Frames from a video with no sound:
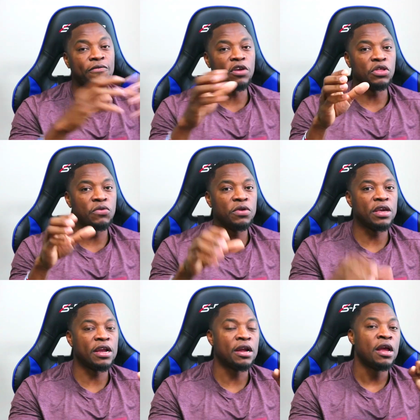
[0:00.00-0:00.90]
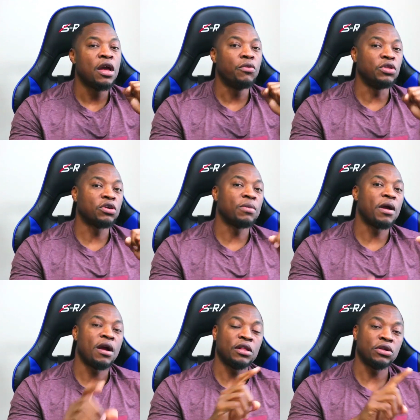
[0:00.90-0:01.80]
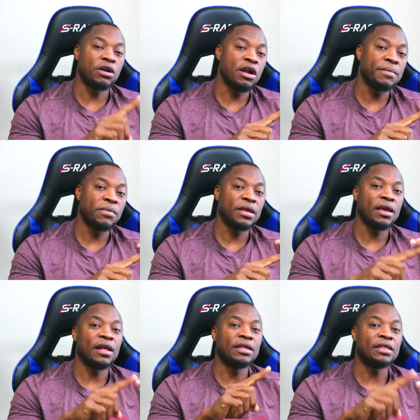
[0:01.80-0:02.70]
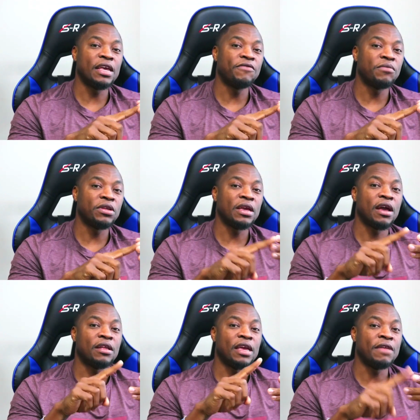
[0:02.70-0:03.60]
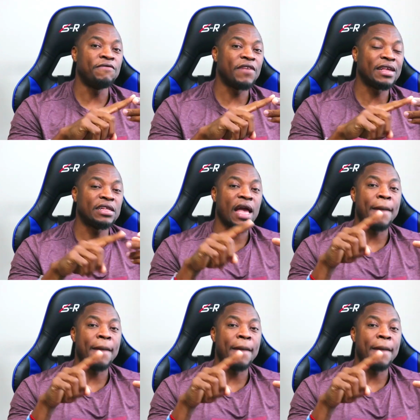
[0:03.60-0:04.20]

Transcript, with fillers: if you're new here we talk about how to earn money how to save money how to invest